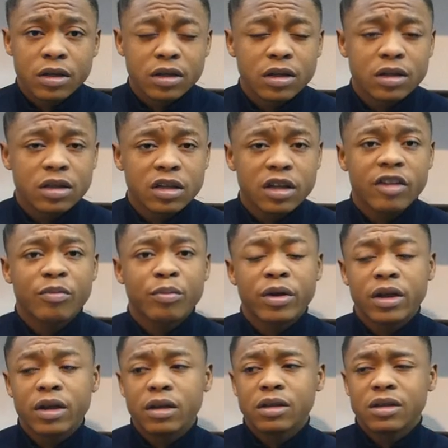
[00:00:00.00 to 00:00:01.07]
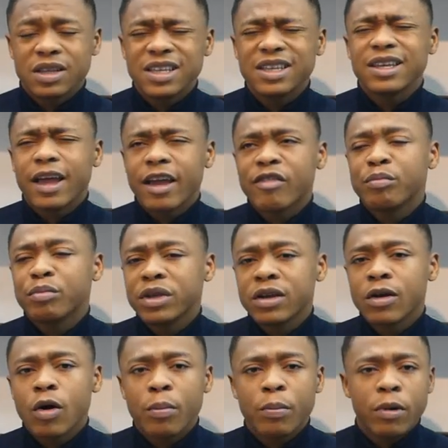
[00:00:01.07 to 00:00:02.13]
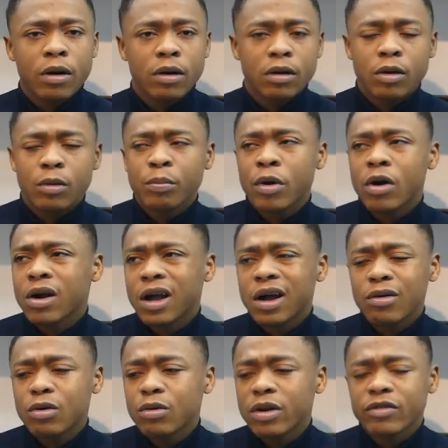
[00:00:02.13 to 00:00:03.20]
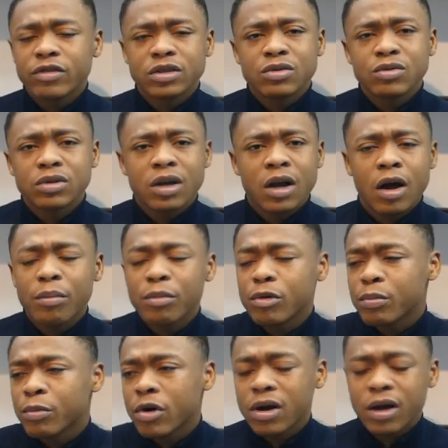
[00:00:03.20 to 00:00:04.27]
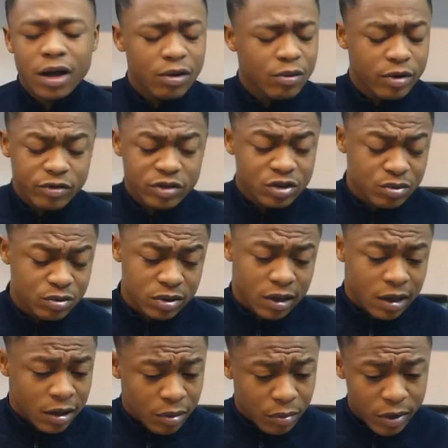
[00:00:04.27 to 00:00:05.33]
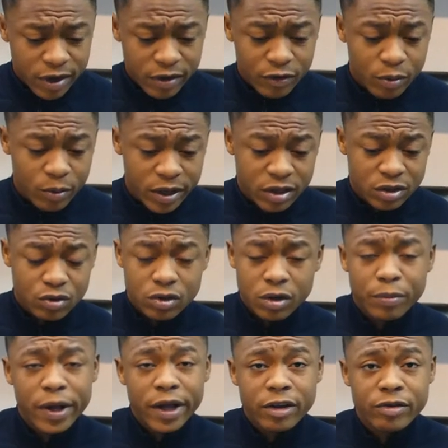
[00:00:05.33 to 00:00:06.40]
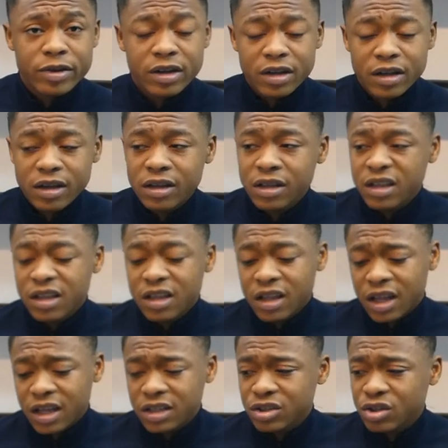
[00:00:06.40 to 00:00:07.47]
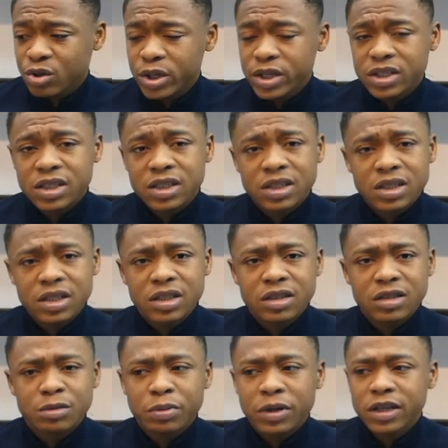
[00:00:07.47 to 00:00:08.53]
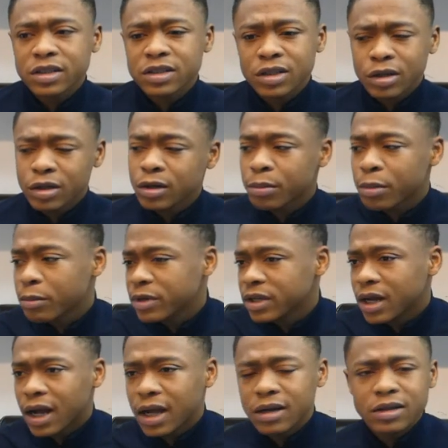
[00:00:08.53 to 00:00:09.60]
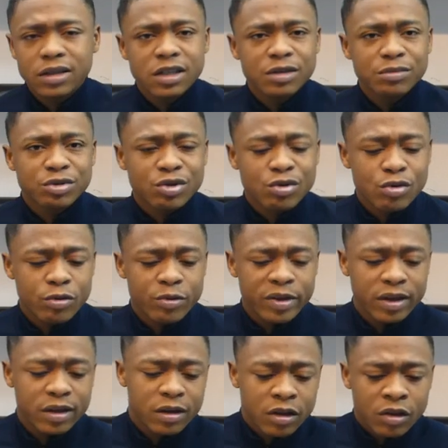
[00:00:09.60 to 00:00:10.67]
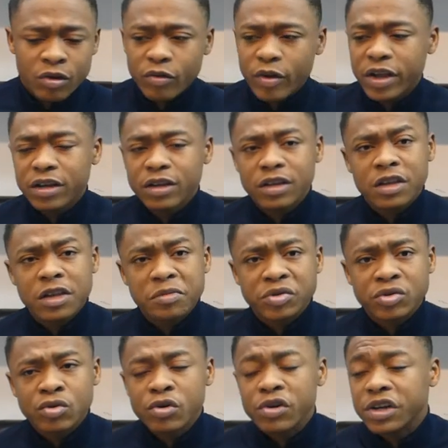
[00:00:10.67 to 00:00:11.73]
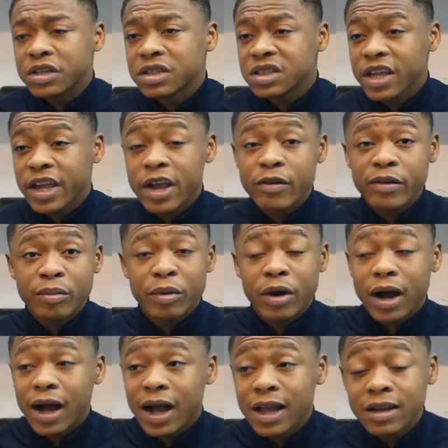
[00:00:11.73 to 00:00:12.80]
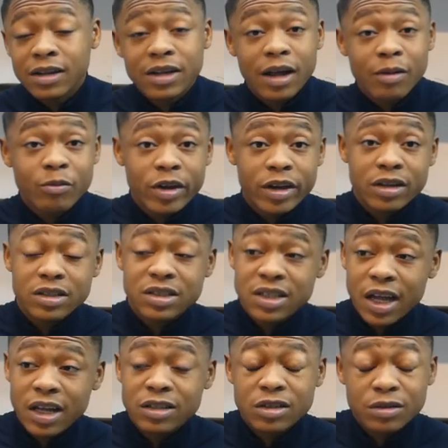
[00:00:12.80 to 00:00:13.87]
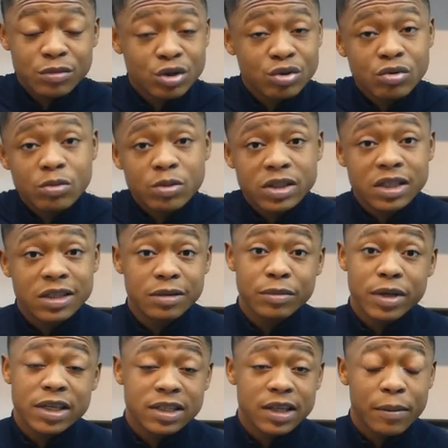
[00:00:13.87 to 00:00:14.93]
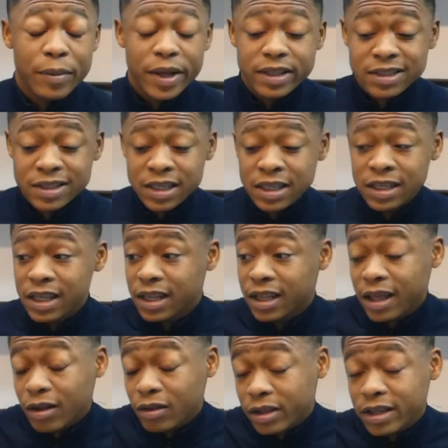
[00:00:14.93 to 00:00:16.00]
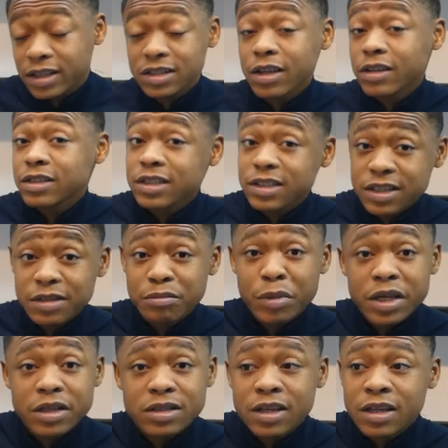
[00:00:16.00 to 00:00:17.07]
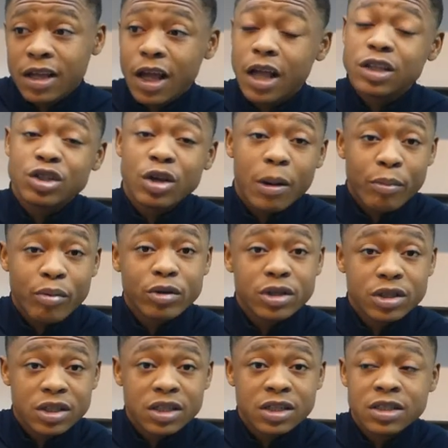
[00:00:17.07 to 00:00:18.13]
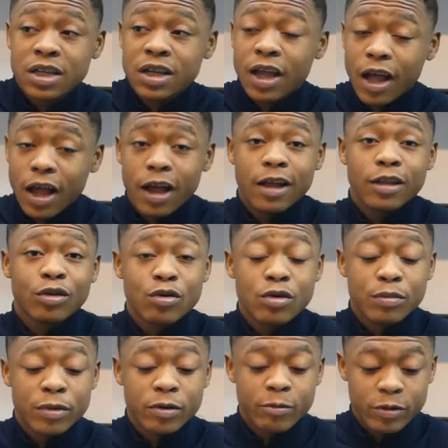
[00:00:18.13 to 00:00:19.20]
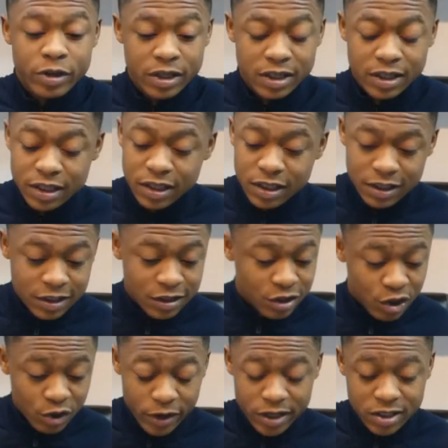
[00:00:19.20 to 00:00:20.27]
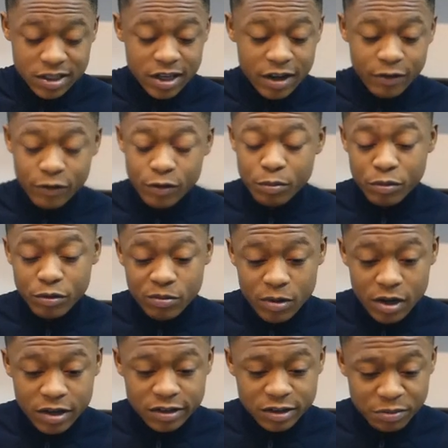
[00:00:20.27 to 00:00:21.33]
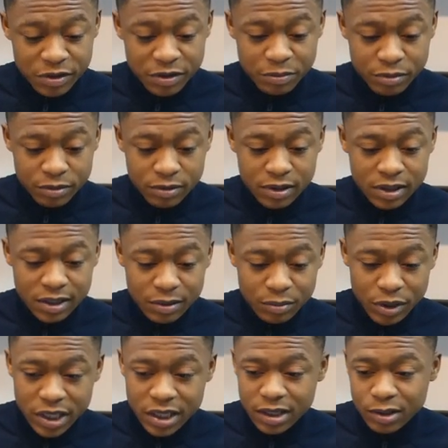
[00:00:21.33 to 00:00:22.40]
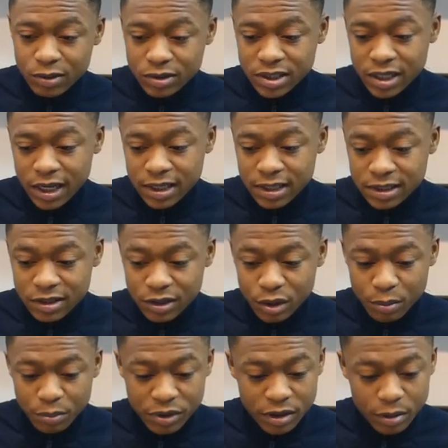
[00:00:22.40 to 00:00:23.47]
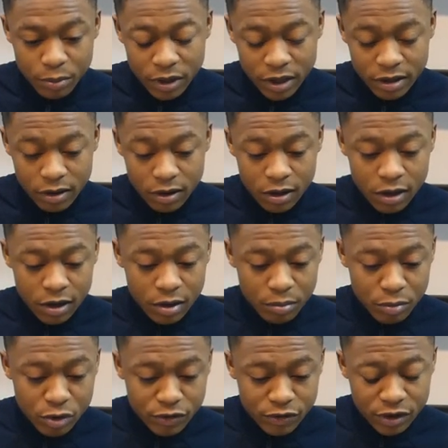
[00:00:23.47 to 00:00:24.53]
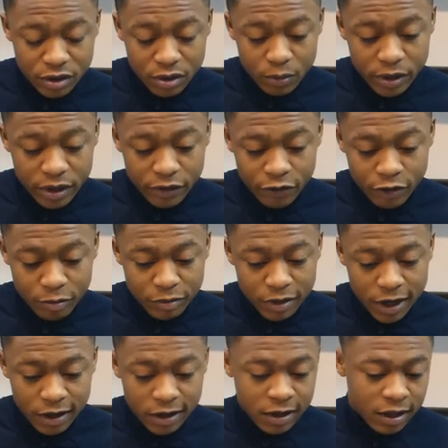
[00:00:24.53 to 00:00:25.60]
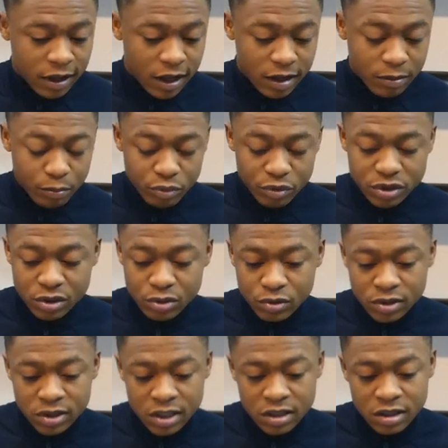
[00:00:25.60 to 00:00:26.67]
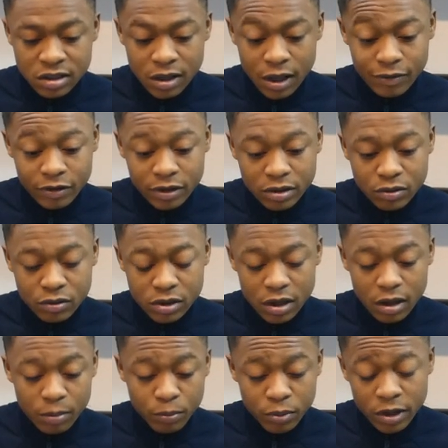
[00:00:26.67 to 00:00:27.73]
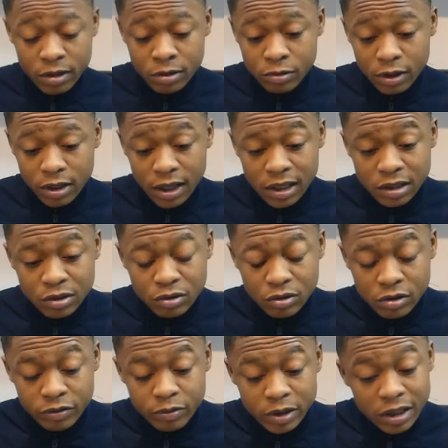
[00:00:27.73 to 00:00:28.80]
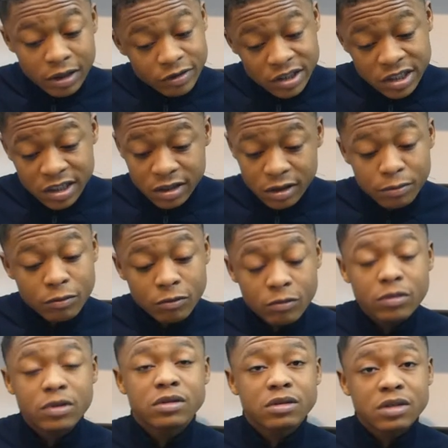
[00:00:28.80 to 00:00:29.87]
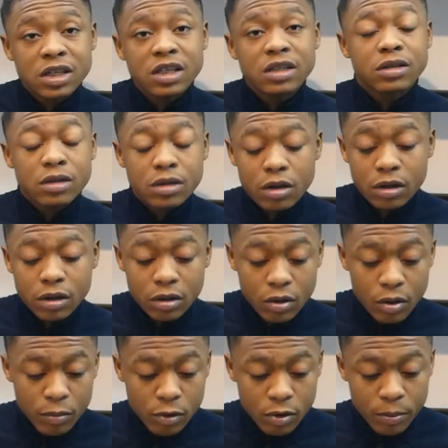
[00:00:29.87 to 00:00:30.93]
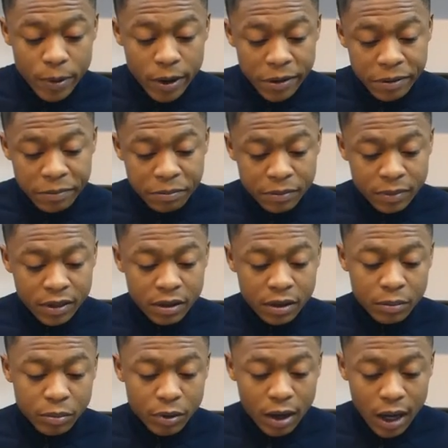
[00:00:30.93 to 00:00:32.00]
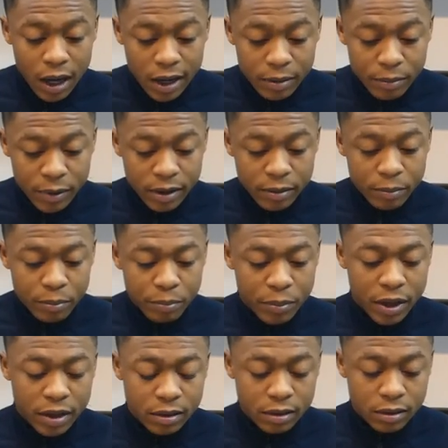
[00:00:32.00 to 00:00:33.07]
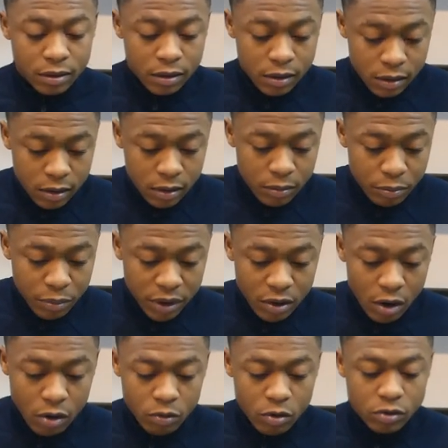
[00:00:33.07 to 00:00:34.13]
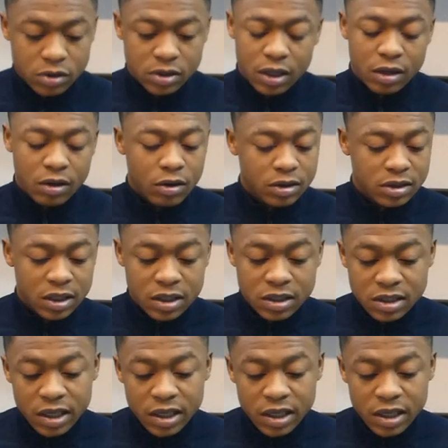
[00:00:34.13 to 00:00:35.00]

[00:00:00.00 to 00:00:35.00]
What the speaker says: in the DFB Pokal, or whatever it's called, Cup or Pokal, whatever it's called. But either way, he scored a banger in there. And it's crazy seeing these players turn up. I mean, Haaland keeps scoring, Reyna keeps scoring. It's scary, but Haaland and Reyna's dads, I'm sure, were teammates at Man City, and now their sons are teammates as young prodigies at Dortmund, really. It's crazy how football works, people. But he looks like he's going to be a player. Moving away from that, and Bristol City have a little young player who I like the look of when I've seen him. Keen to learn a lot more about him. But Iman Benarous, I can't say his